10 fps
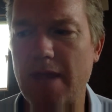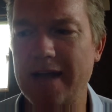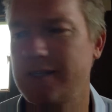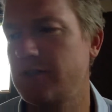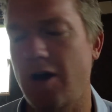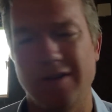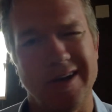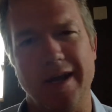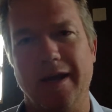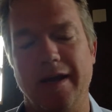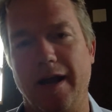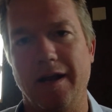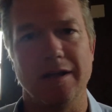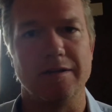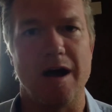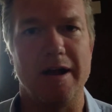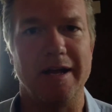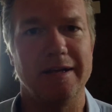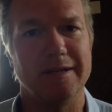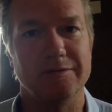I just saw the link and I clicked on
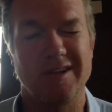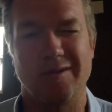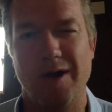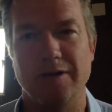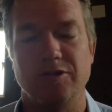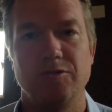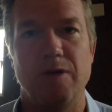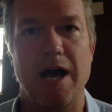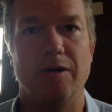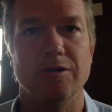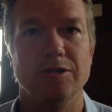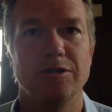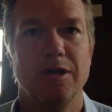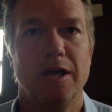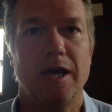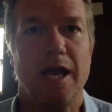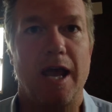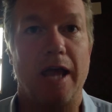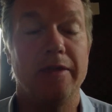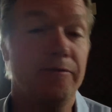it and it was like, wow, it's two hours.
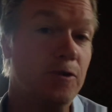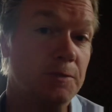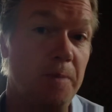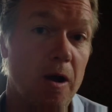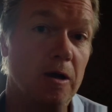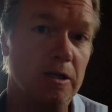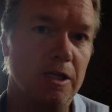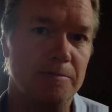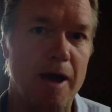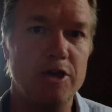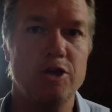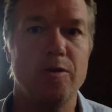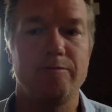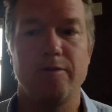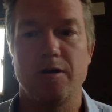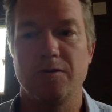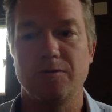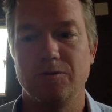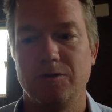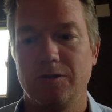And the first part is about
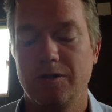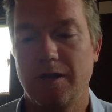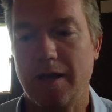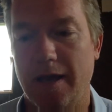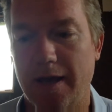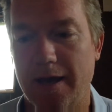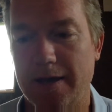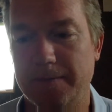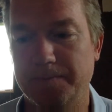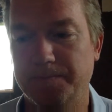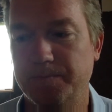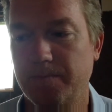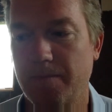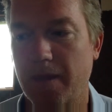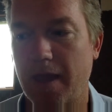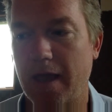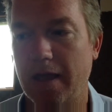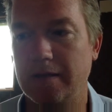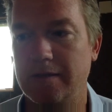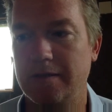UFOs um,
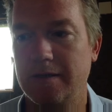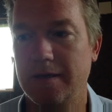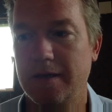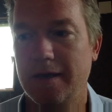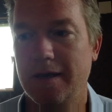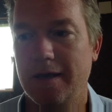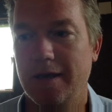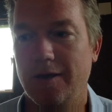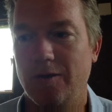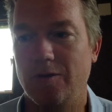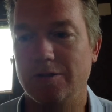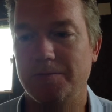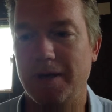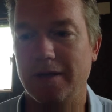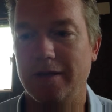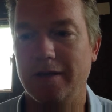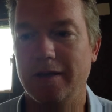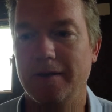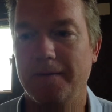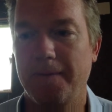and
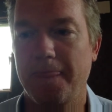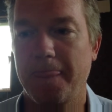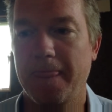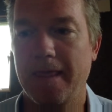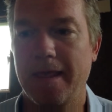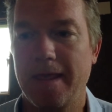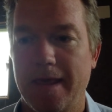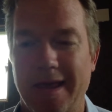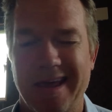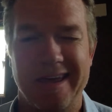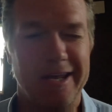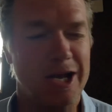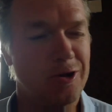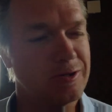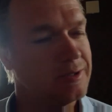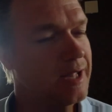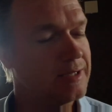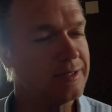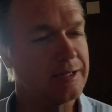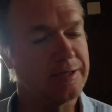ultimately, you know, it's
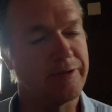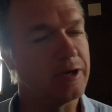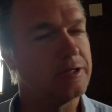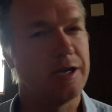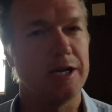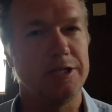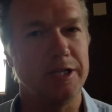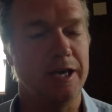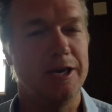that's that's a very touchy,